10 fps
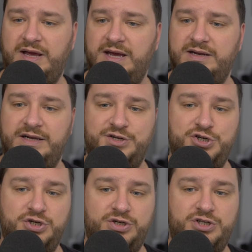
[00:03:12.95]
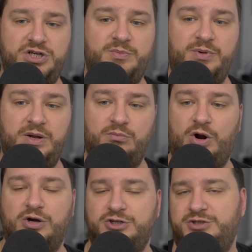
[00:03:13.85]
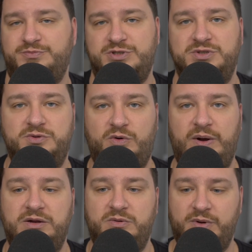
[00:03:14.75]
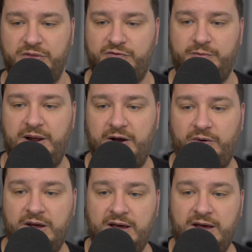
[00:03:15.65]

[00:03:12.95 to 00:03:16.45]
and it should ship in March, so around a month from now.